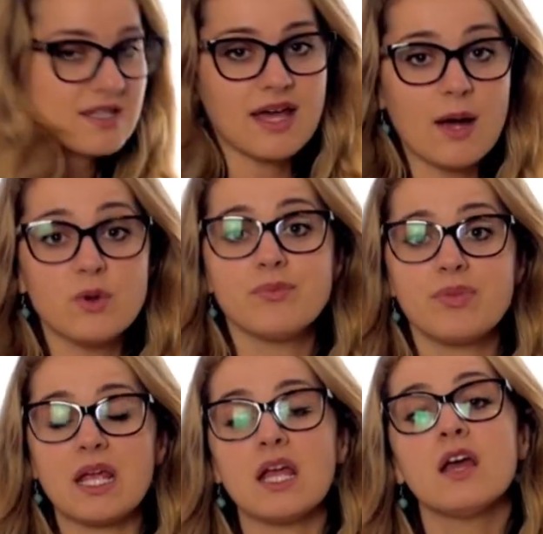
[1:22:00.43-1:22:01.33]
that would
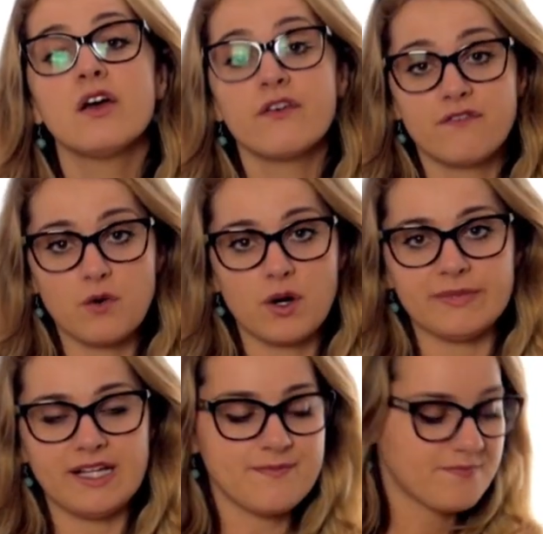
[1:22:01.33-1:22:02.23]
be
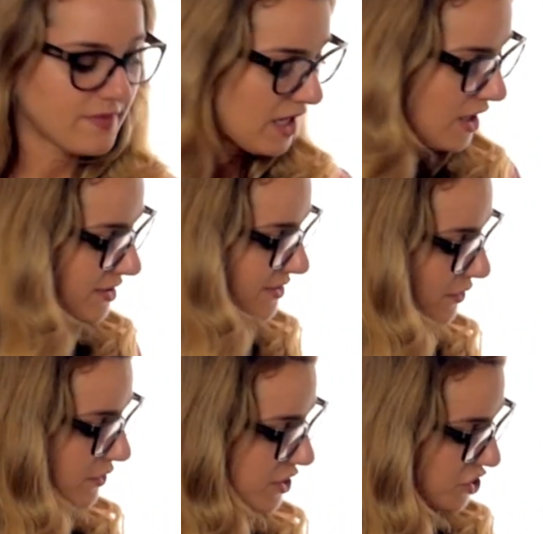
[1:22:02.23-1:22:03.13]
formally. So
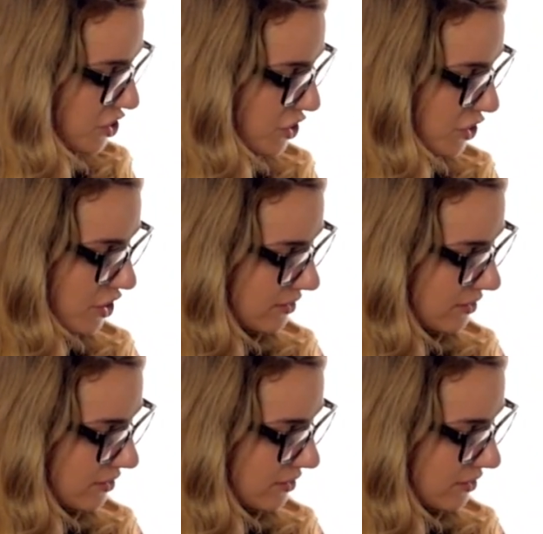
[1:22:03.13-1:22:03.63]
the 2